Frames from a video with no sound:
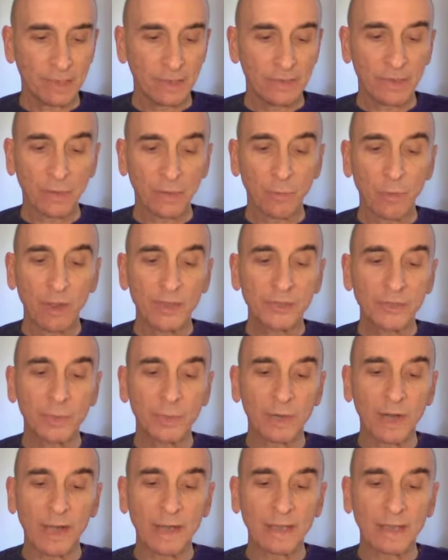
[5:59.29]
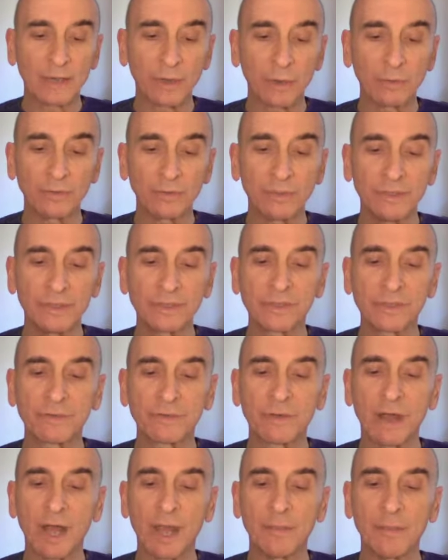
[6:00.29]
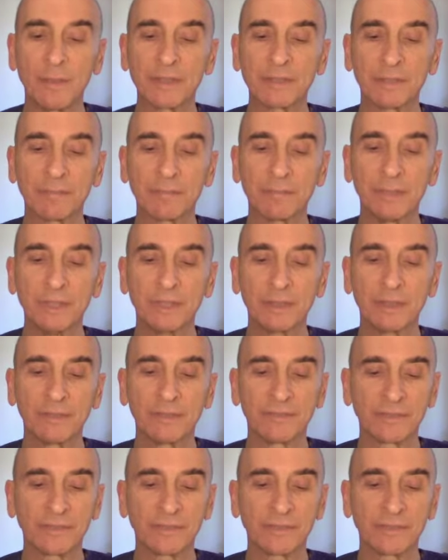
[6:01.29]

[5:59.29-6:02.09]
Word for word: There was what I can only describe as a peal of